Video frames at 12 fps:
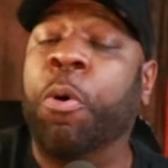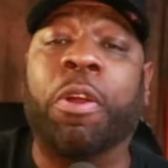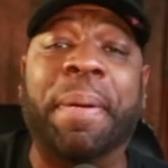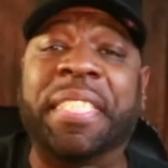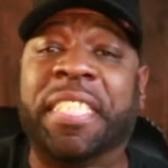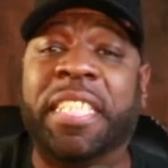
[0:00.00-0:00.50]
or
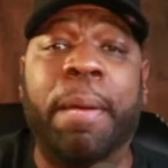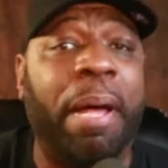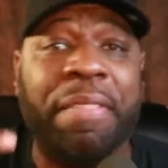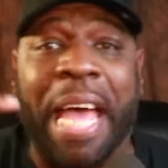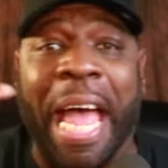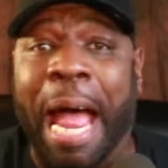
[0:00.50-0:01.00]
it'll be some
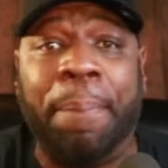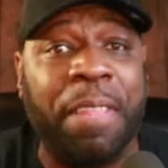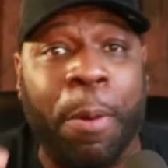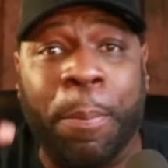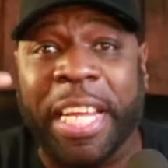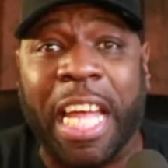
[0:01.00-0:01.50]
other app
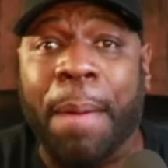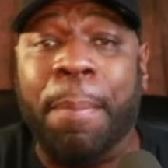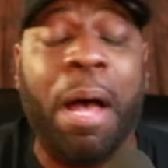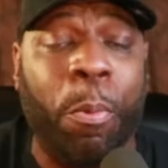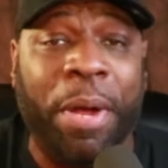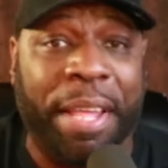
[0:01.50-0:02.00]
that we come
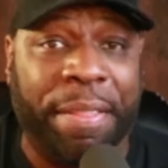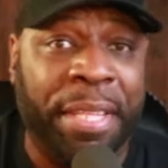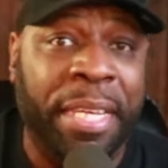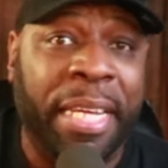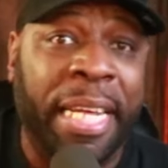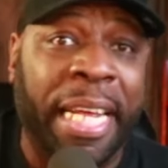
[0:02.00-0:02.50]
up
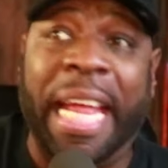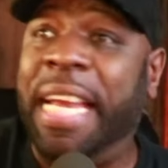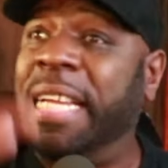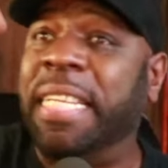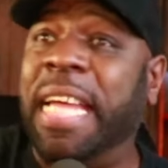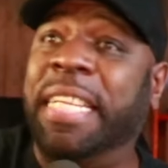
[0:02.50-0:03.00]
with
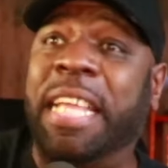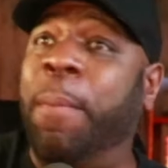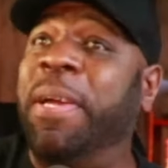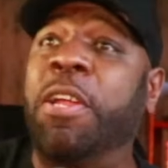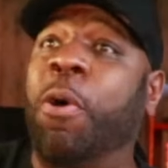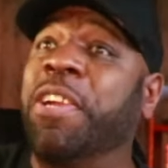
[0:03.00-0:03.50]
and
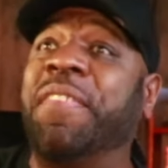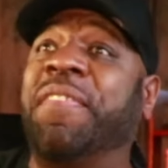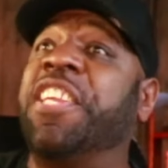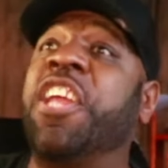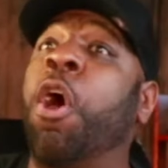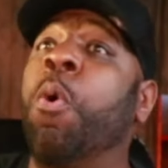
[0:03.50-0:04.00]
that we don't
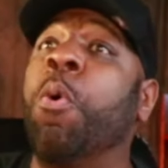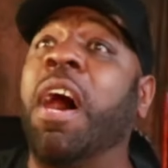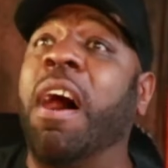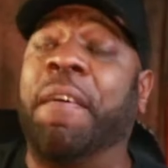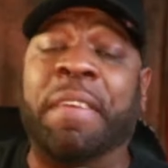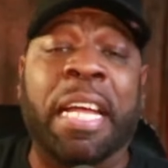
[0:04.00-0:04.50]
even know
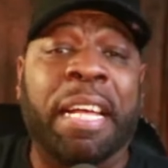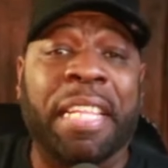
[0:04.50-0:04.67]
of,